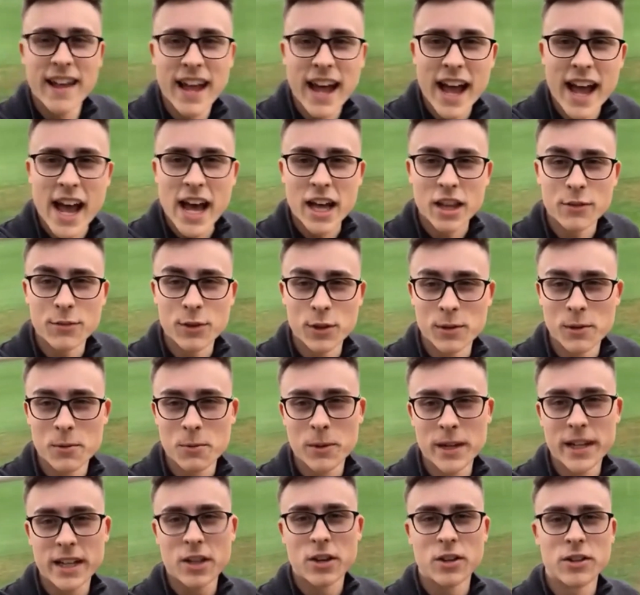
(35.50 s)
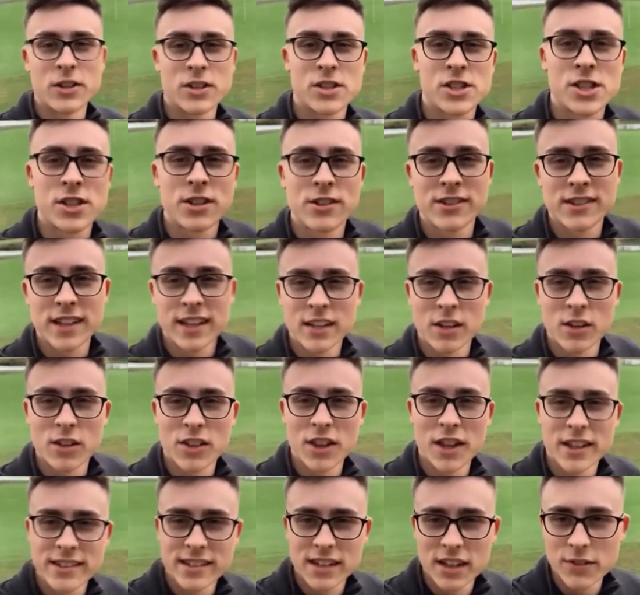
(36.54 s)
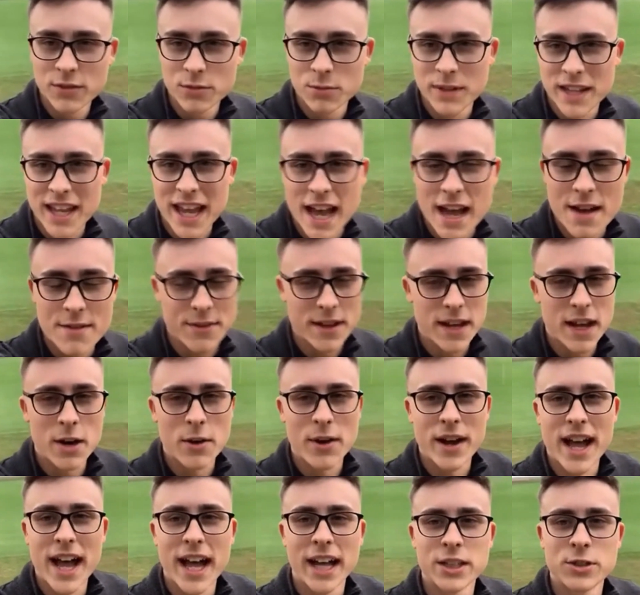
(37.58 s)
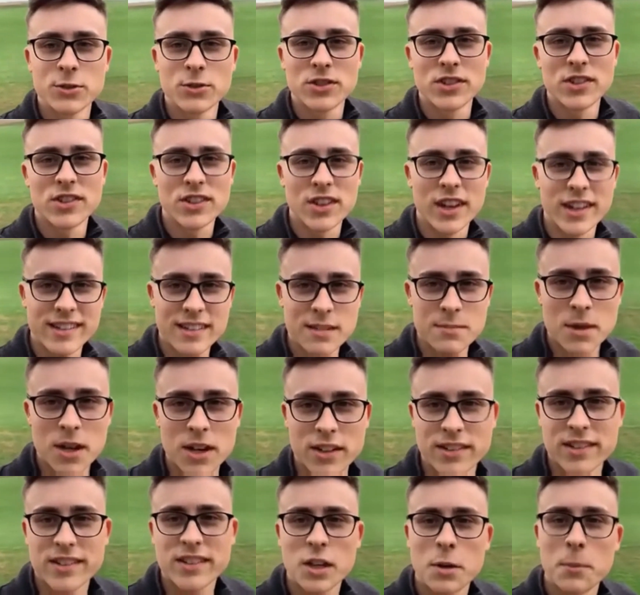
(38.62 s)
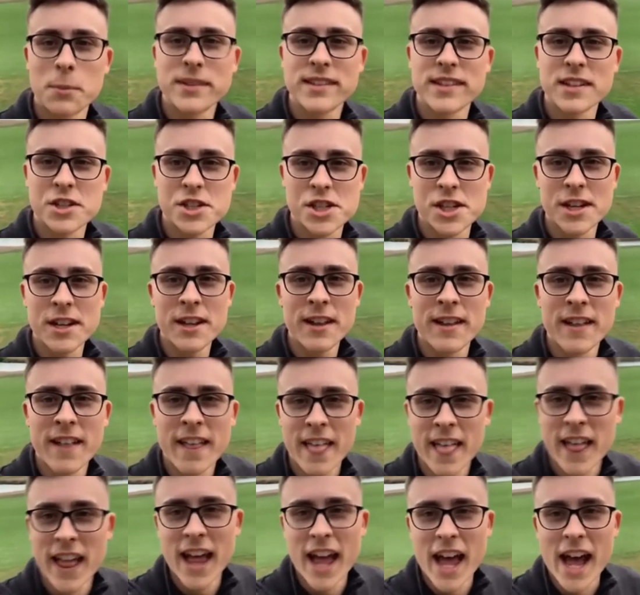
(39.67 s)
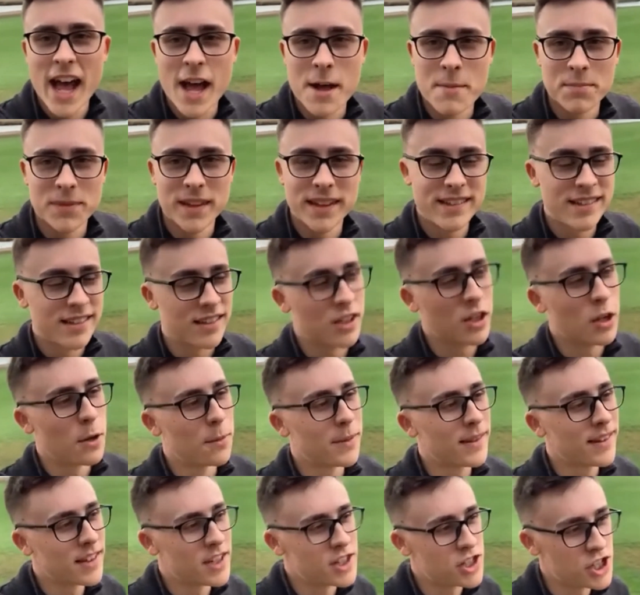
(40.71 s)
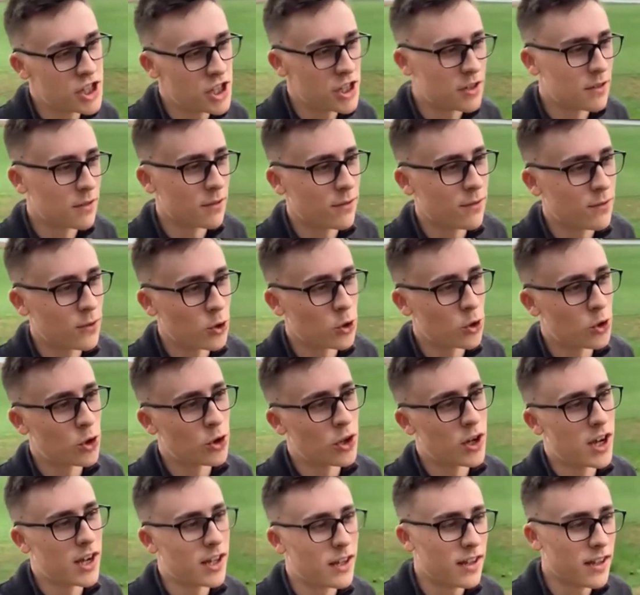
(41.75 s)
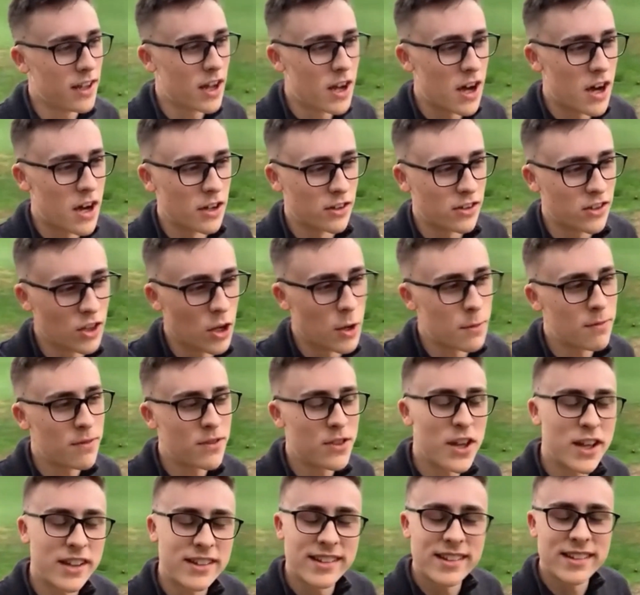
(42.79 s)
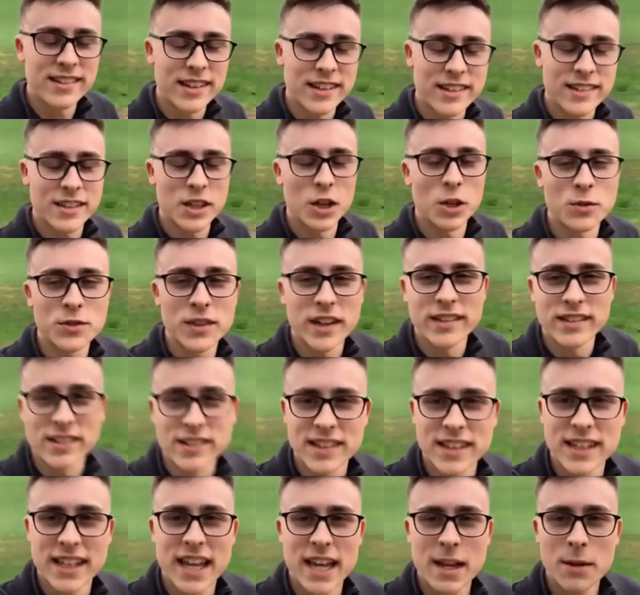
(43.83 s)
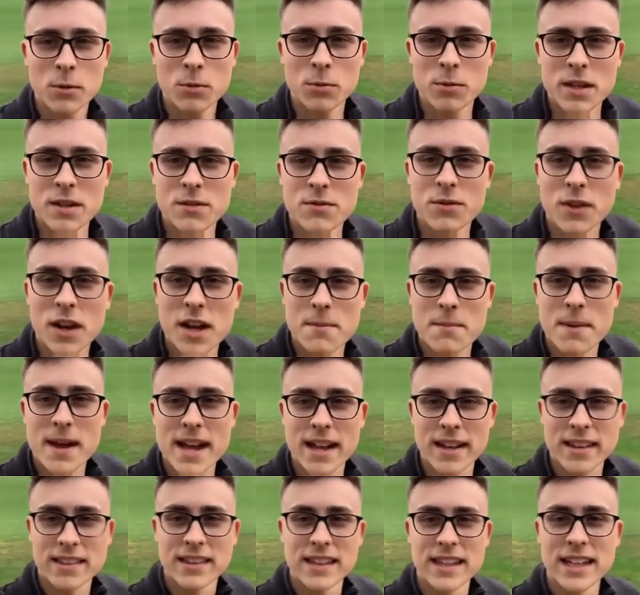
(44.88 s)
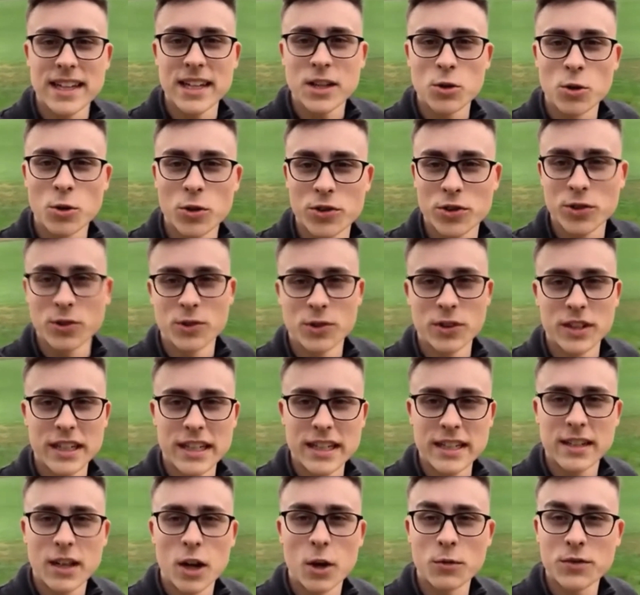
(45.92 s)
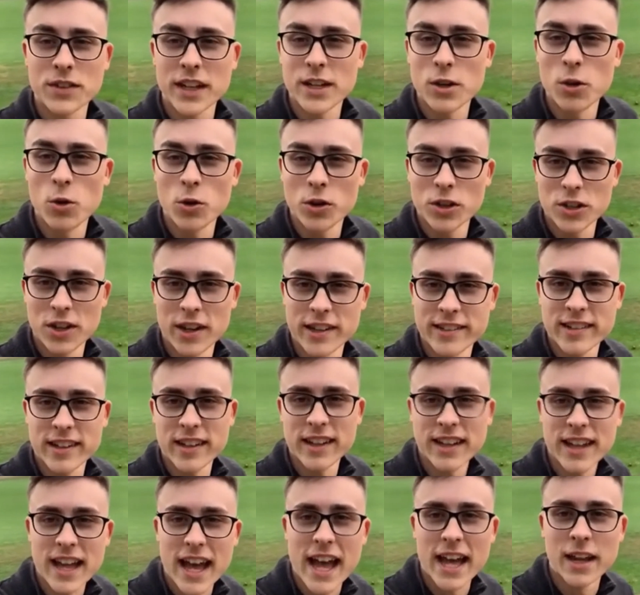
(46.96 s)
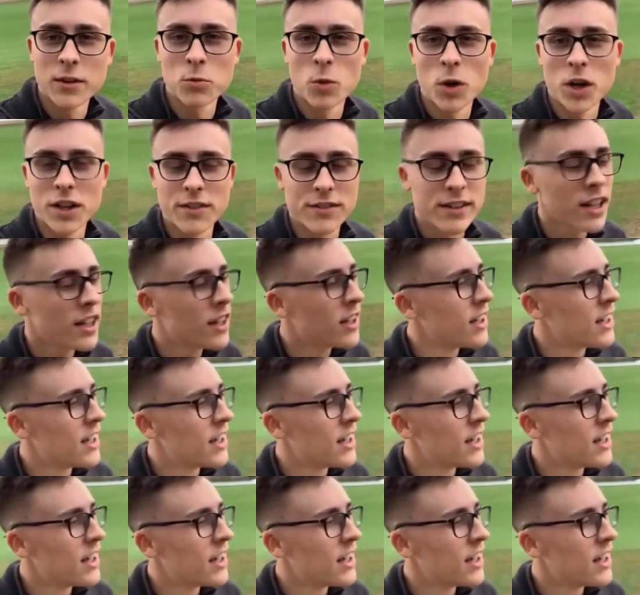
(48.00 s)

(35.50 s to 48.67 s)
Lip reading: The following week, on the Tuesday, the 30th, we have our annual Society Masters competition. This is a competition for our top 36 golf days of the year. We invite back the course or the golf day organizer and one other